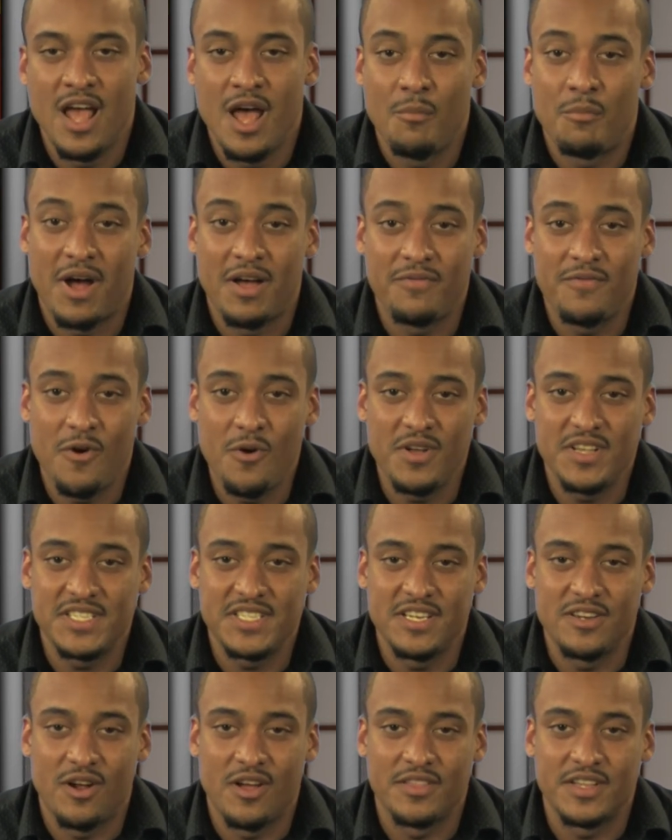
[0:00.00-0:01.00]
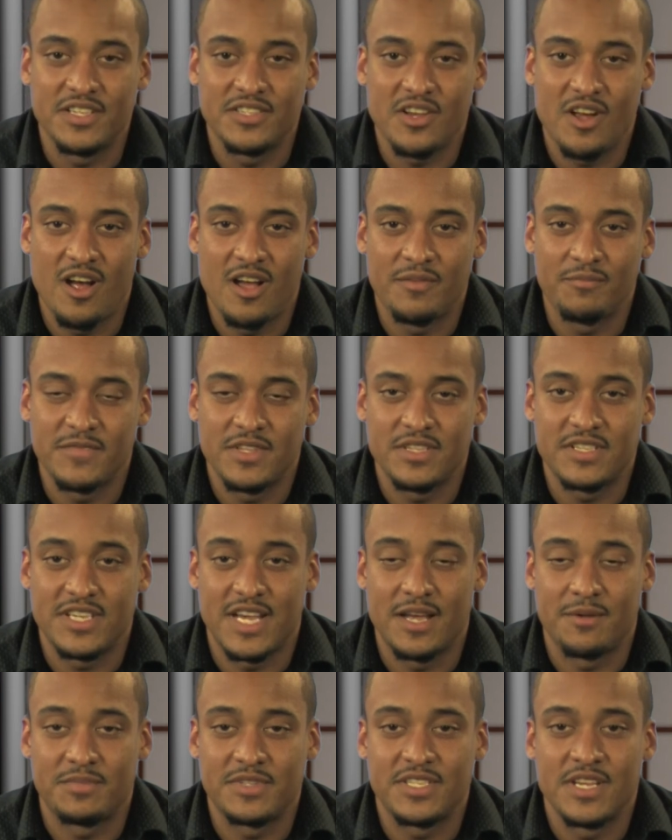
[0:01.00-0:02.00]
By focusing on these
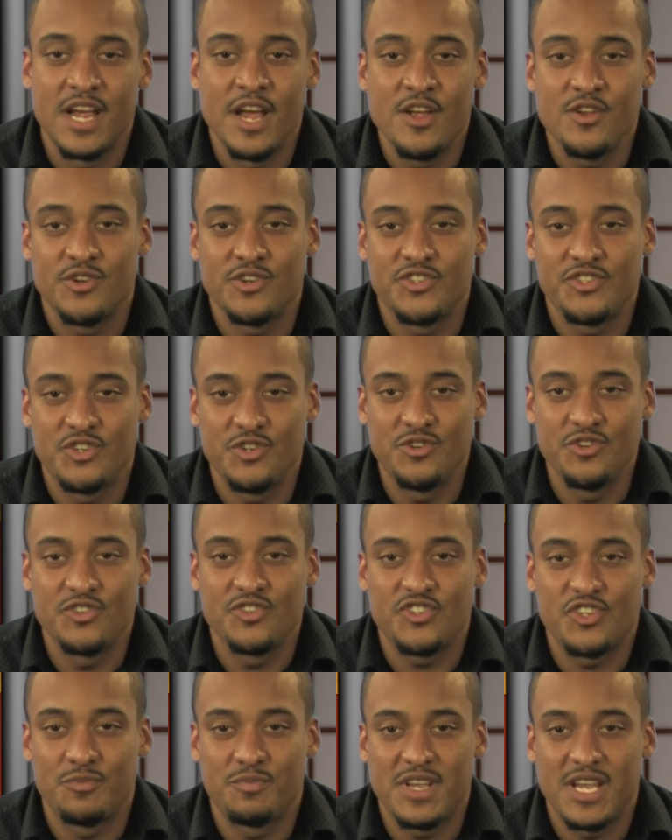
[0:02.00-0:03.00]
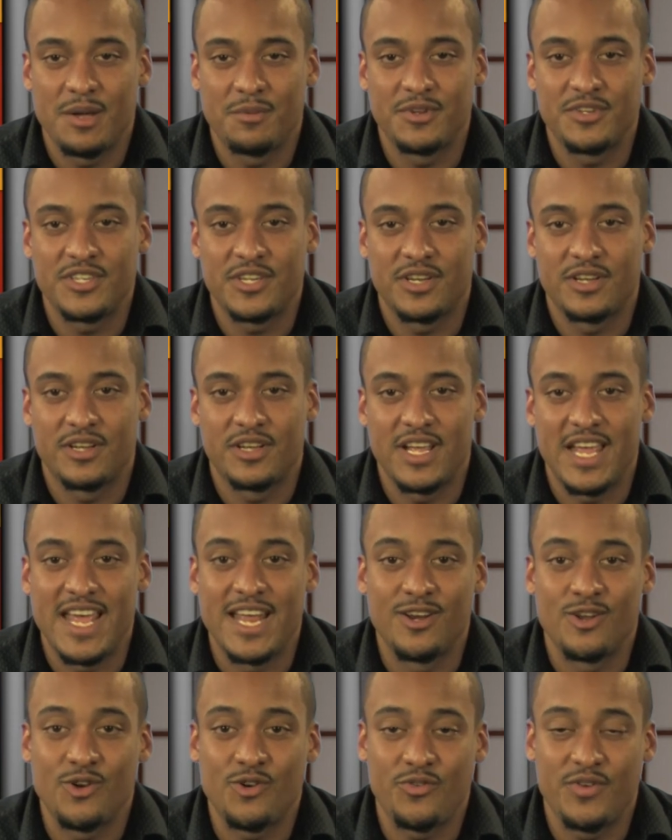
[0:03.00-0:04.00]
concepts, your students should be able to
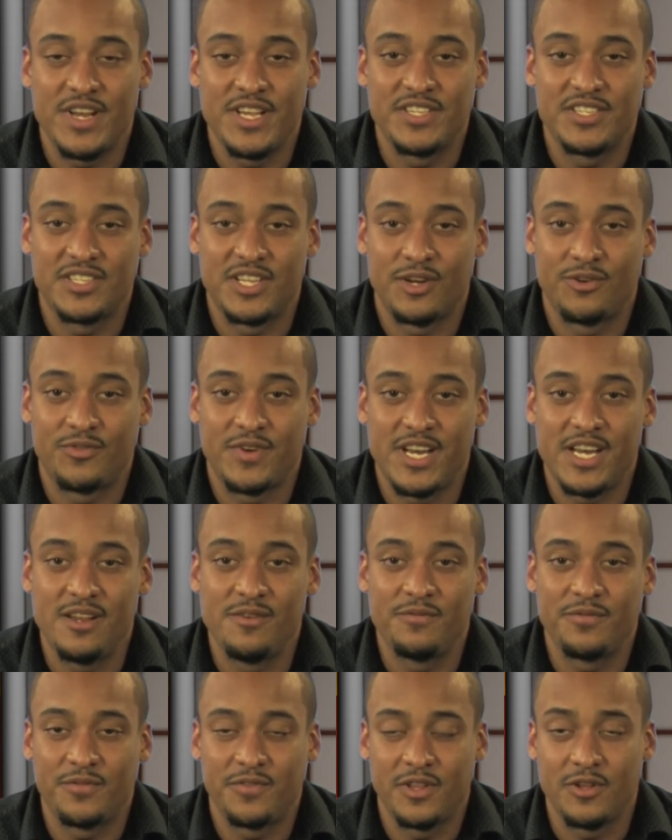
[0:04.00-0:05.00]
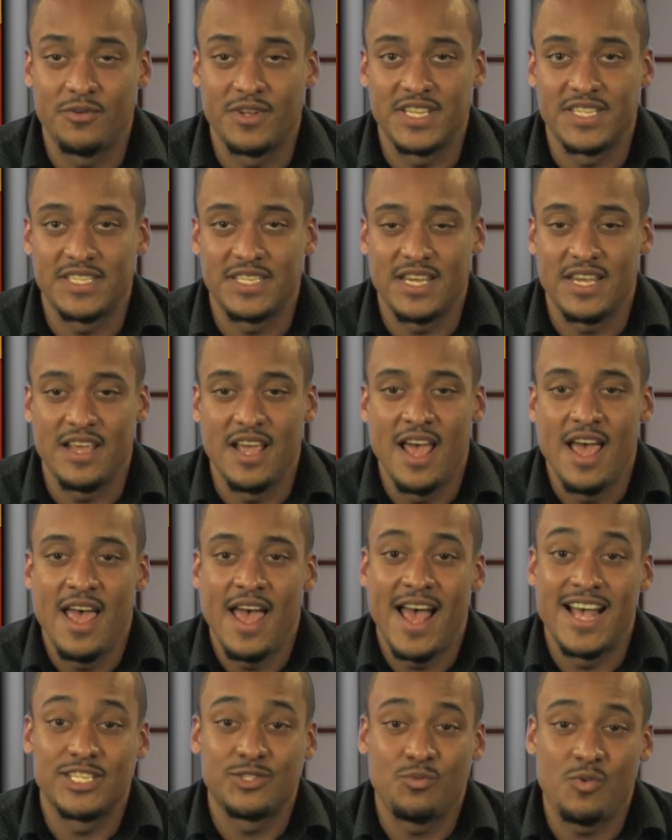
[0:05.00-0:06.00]
increase their reading fluency
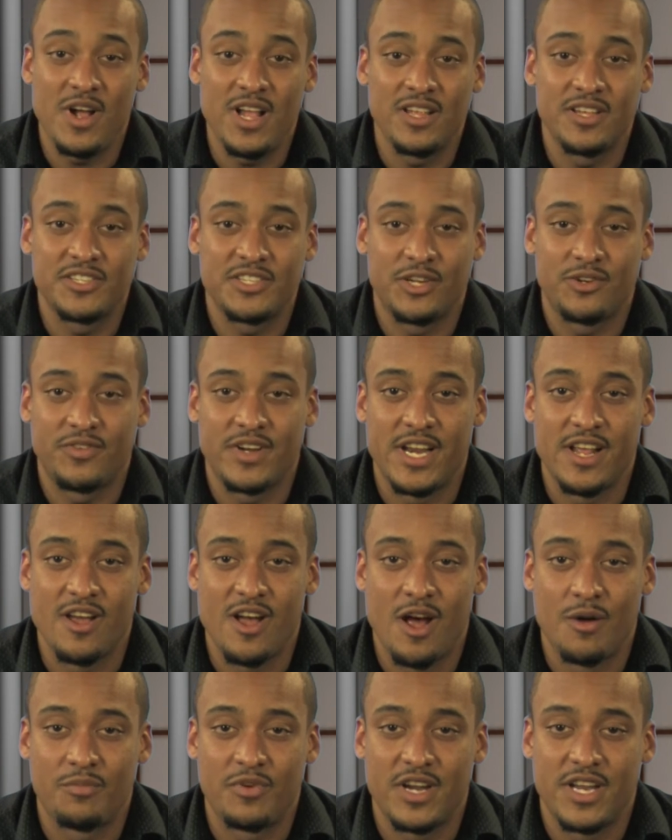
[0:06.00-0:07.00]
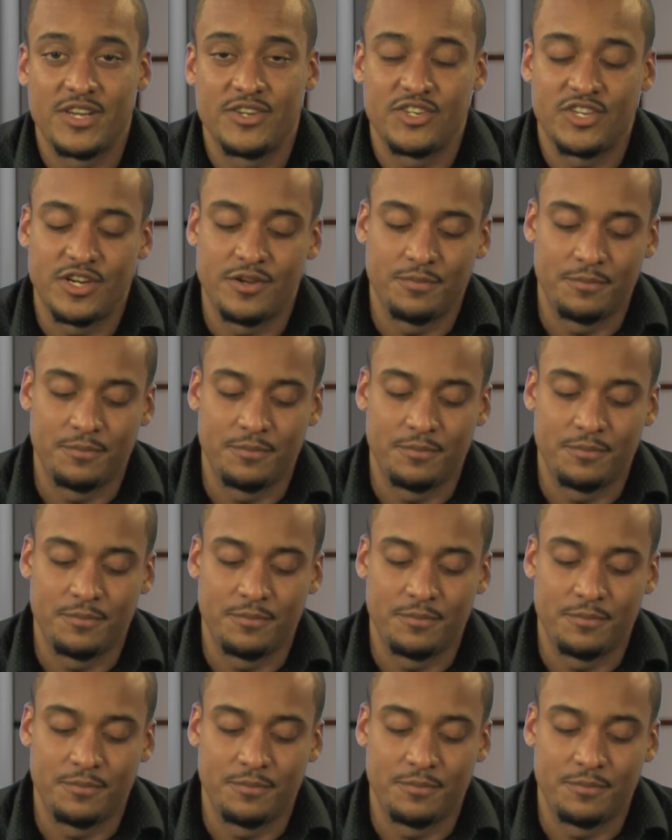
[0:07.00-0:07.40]
as well as their reading comprehension.